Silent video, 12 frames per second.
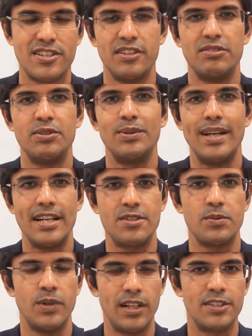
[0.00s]
review as
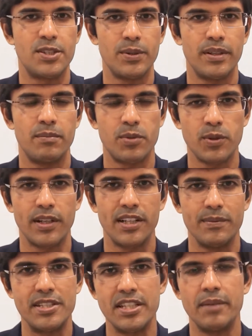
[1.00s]
well too in Pro
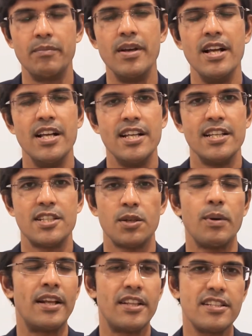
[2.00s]
Academy team.
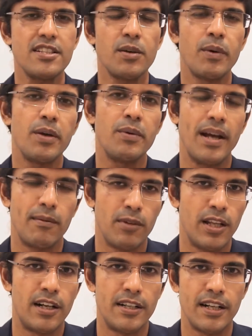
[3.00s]
So, and this is the way we have
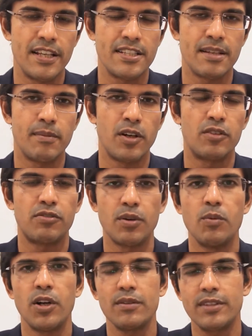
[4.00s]
learned is about
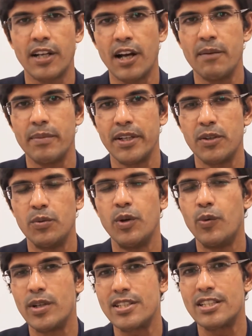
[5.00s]
from one of the company
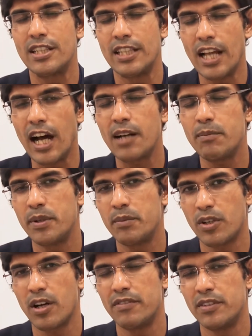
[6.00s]
who was not been
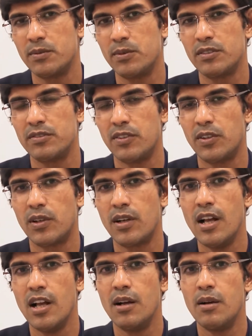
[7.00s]
profitable for
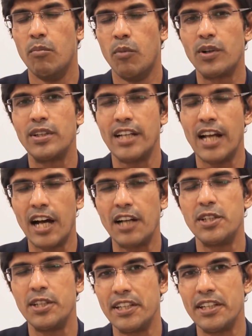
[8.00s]
more than
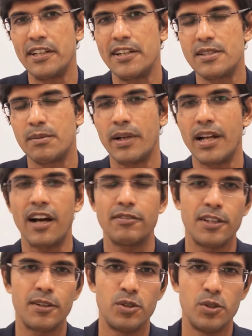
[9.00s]
100 years. But
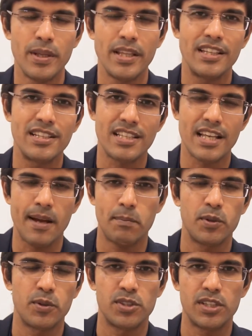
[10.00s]
after doing this
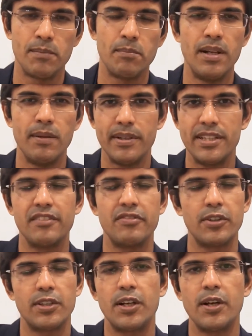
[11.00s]
approach, implementing
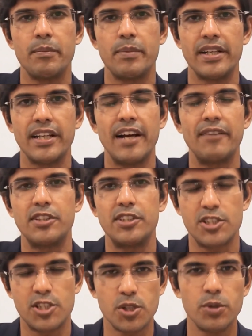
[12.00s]
for the company, after
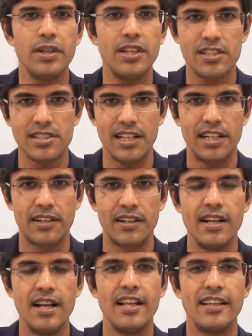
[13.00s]
just 2 years
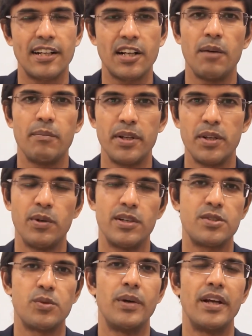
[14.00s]
later, the company
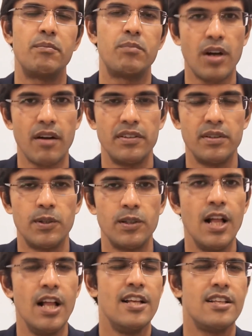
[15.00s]
went
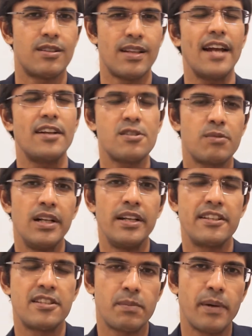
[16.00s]
profitable. So that has
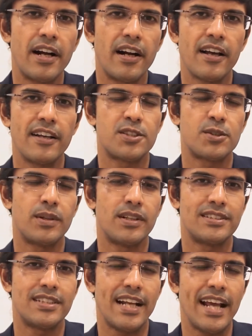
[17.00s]
really inspired us to
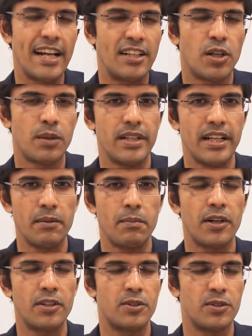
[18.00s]
understand, adopt in a
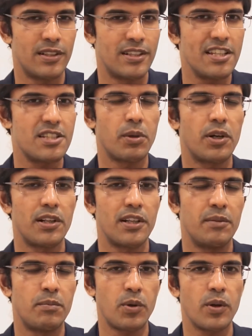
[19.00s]
particular this model
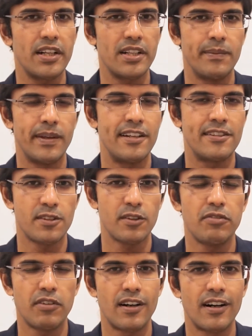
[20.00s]
in Pro Academy. And
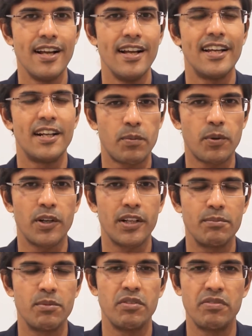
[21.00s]
so far, in Pro
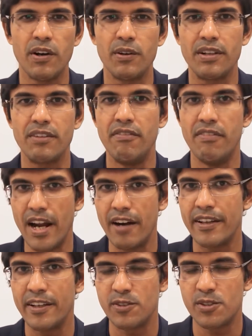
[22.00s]
Academy, we found it
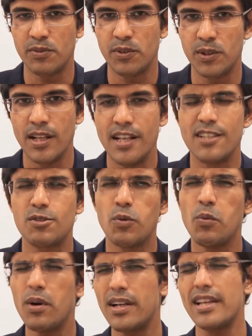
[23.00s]
very useful. So
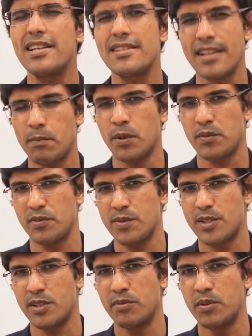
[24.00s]
what is that
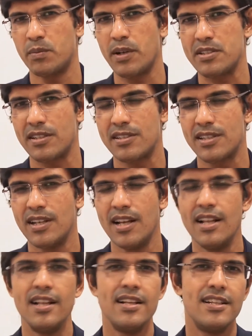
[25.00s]
performance review process?
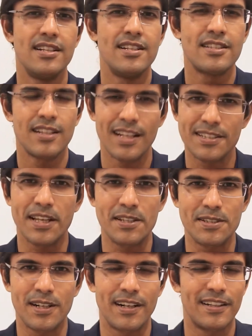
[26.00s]
So let's get
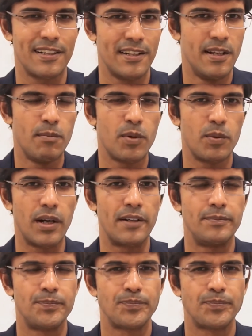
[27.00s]
started. Number one,